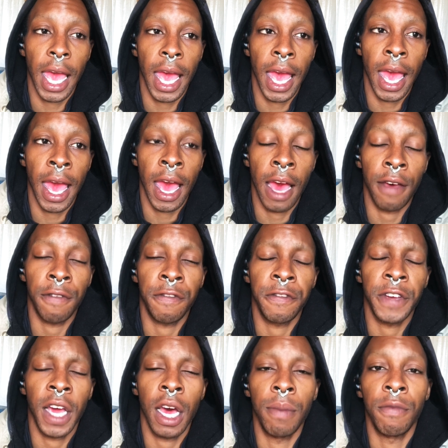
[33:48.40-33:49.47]
have
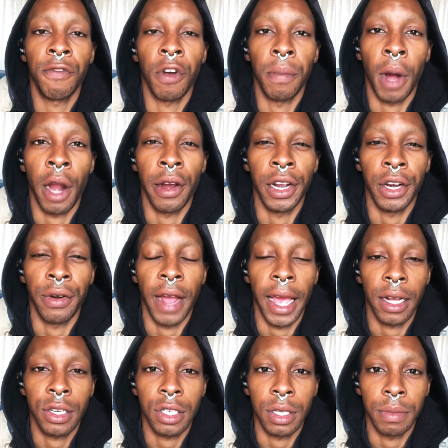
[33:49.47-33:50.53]
come from our
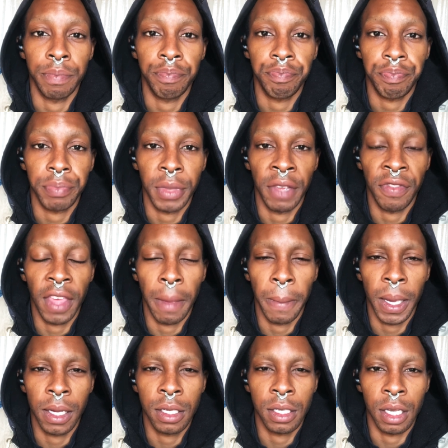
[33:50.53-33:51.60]
interaction, if that
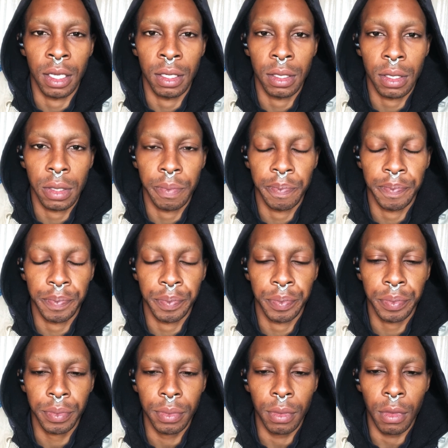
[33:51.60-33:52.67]
makes sense.
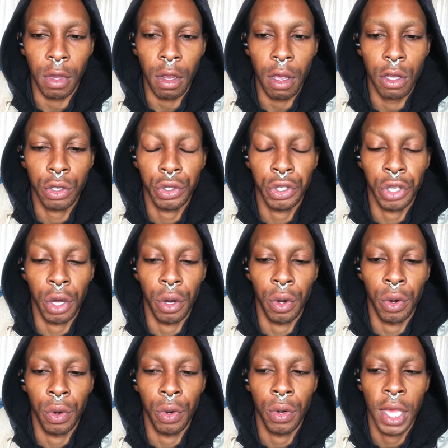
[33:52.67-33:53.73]

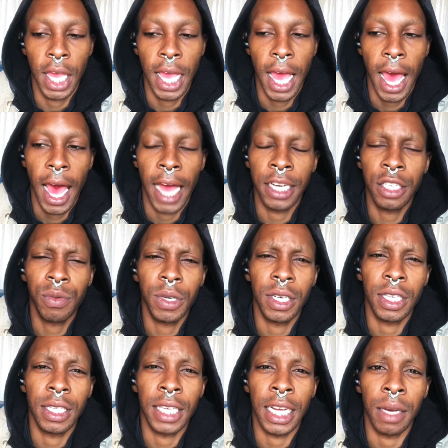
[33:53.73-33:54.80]
So I just wanted
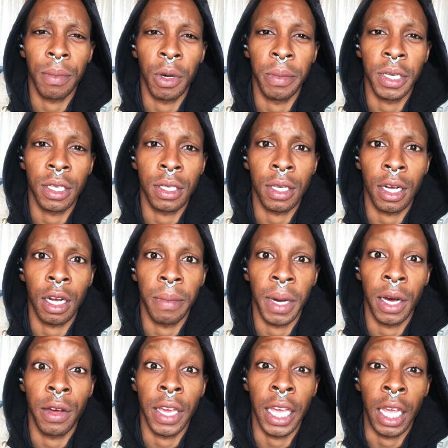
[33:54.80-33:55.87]
to take a moment to talk
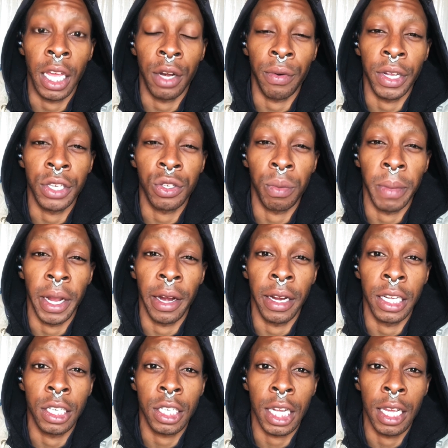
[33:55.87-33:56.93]
about interracial
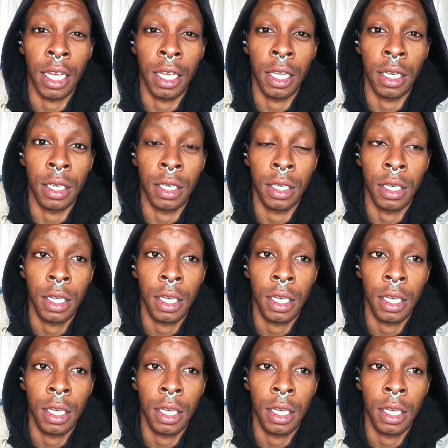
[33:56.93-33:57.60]
marriage in